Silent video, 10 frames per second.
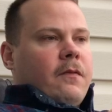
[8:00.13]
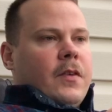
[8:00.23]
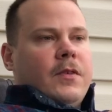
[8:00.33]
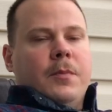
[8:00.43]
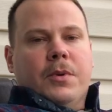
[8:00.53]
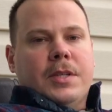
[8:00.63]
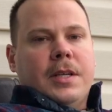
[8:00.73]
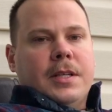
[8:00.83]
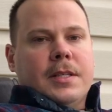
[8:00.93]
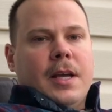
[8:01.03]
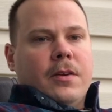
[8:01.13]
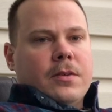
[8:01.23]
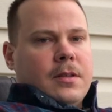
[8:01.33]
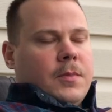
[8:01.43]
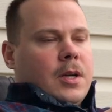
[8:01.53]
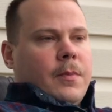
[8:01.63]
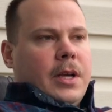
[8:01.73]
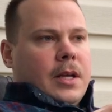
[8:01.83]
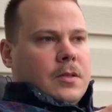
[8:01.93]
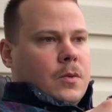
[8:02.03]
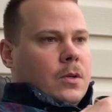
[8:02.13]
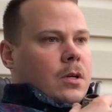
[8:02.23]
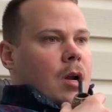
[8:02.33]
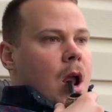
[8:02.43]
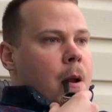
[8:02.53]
a 15% discount or something on my next order.